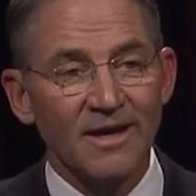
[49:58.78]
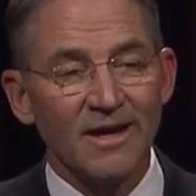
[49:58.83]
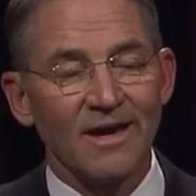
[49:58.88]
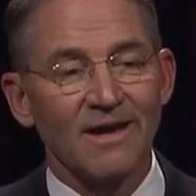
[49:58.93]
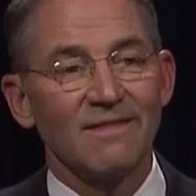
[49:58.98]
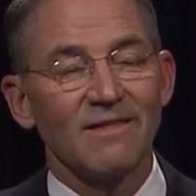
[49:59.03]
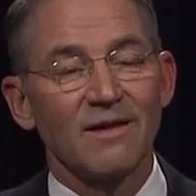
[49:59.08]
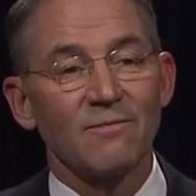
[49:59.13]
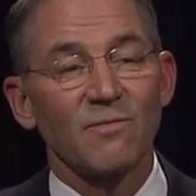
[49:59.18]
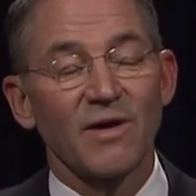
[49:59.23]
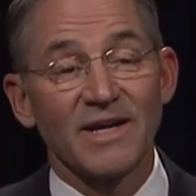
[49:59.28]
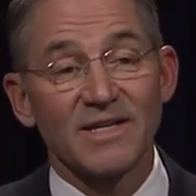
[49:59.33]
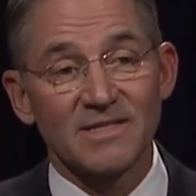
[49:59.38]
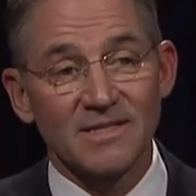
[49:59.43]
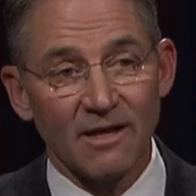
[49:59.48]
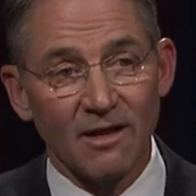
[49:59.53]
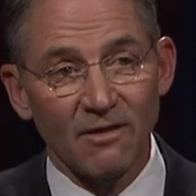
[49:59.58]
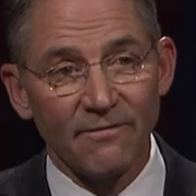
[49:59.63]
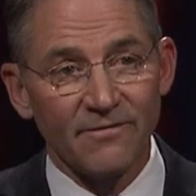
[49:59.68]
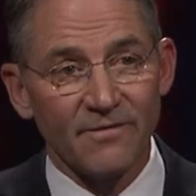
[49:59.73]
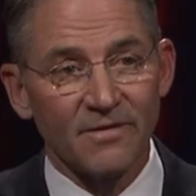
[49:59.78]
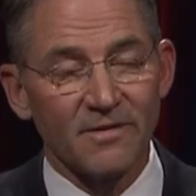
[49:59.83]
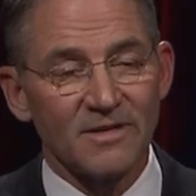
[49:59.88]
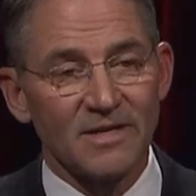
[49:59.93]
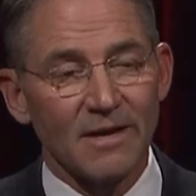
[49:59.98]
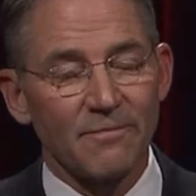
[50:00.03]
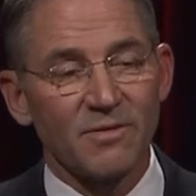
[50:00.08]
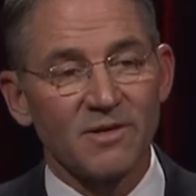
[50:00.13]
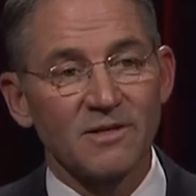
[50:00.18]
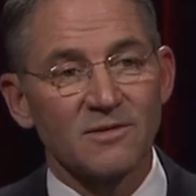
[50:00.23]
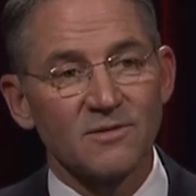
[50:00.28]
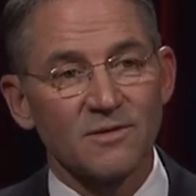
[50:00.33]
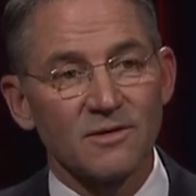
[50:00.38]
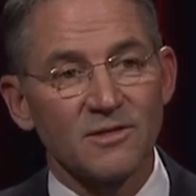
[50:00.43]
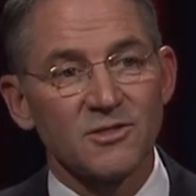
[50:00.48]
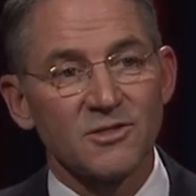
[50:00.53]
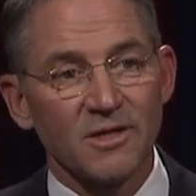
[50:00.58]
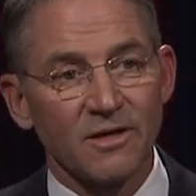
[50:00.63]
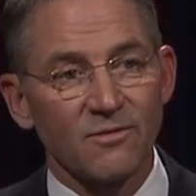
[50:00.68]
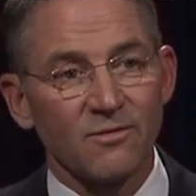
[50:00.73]
and then myself and the Deputy
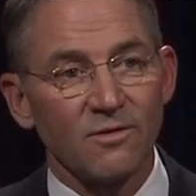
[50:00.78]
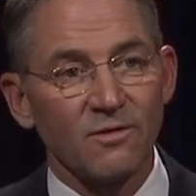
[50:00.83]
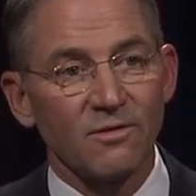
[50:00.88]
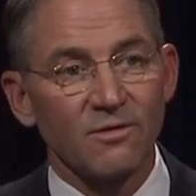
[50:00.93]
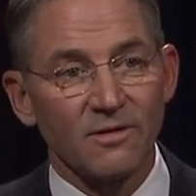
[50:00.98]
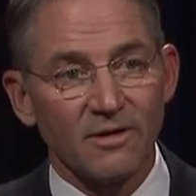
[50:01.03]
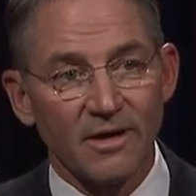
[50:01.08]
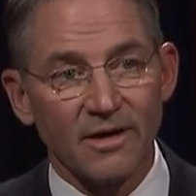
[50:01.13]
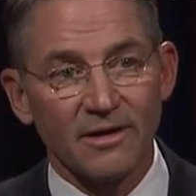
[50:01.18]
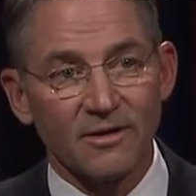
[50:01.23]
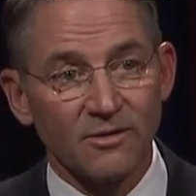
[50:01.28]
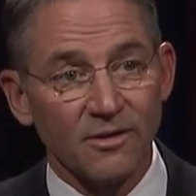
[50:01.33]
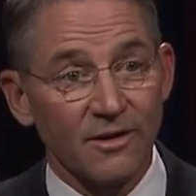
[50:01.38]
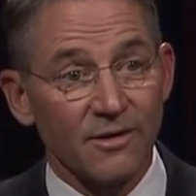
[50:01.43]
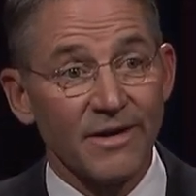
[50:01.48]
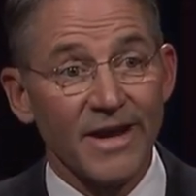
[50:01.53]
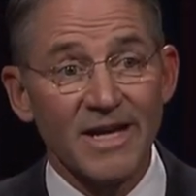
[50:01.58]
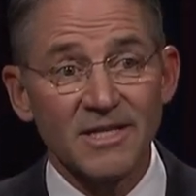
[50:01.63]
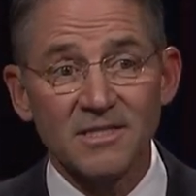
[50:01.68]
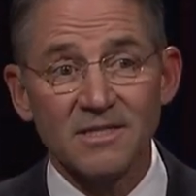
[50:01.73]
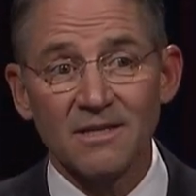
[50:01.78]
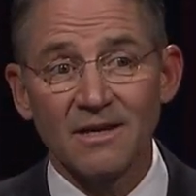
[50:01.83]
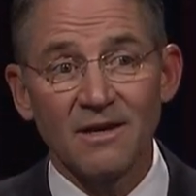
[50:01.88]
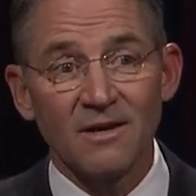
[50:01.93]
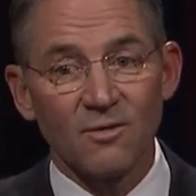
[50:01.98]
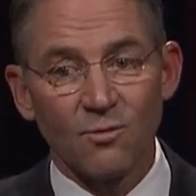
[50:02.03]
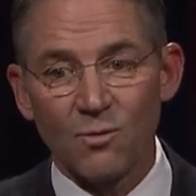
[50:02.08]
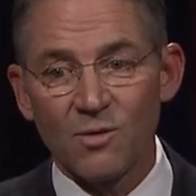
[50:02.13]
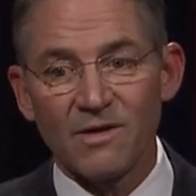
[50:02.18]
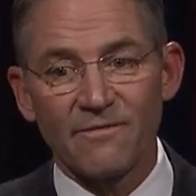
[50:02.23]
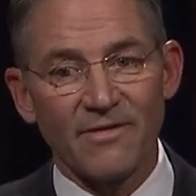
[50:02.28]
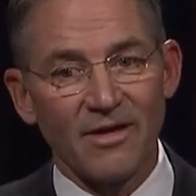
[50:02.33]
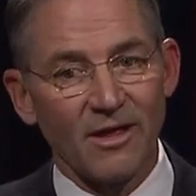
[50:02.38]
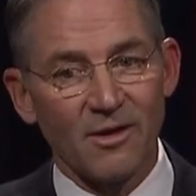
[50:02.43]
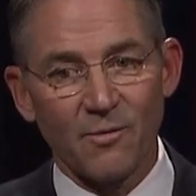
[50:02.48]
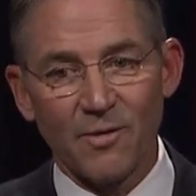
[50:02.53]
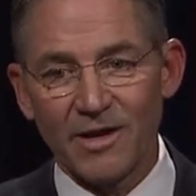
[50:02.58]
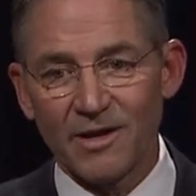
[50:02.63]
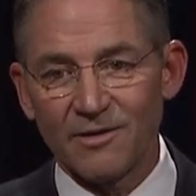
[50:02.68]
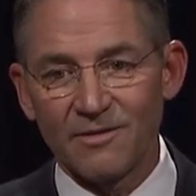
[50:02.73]
Attorney General, uh, Claire Ness. We
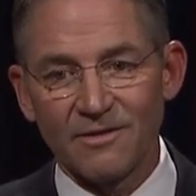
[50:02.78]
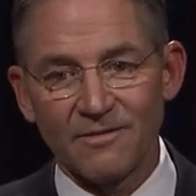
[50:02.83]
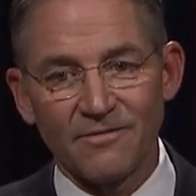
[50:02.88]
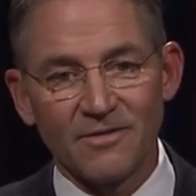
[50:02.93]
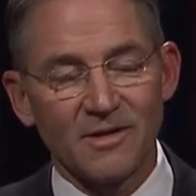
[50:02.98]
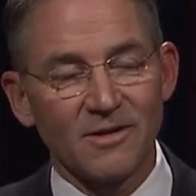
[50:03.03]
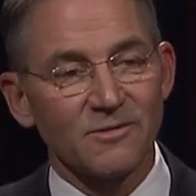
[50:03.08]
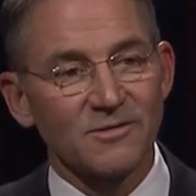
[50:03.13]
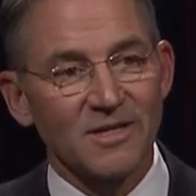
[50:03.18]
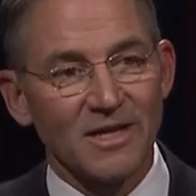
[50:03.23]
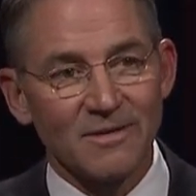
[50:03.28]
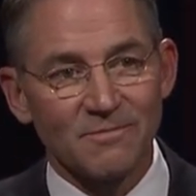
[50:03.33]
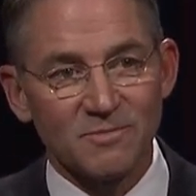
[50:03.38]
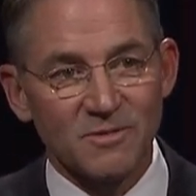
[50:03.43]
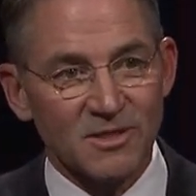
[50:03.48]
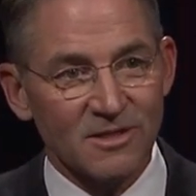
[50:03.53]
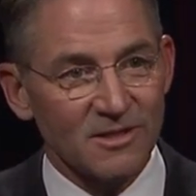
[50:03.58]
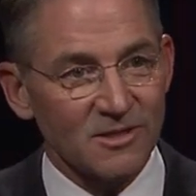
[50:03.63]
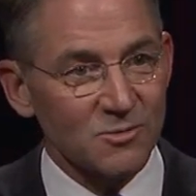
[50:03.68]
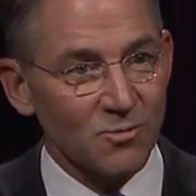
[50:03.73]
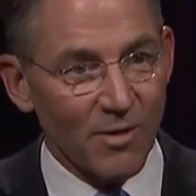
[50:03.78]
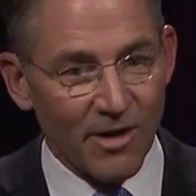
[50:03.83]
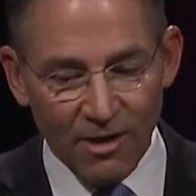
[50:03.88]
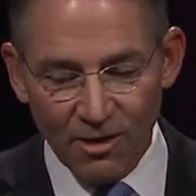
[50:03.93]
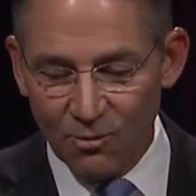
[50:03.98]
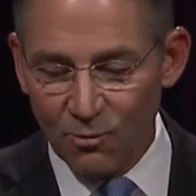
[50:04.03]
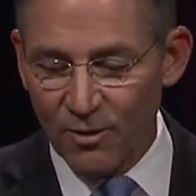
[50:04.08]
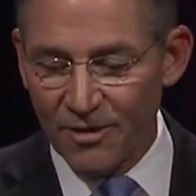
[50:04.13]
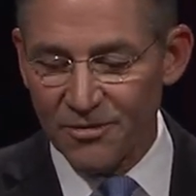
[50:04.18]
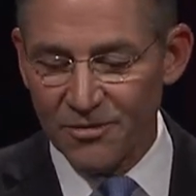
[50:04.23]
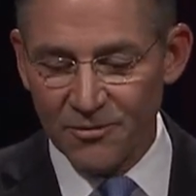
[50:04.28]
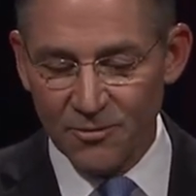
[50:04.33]
evaluated the videotapes as well, went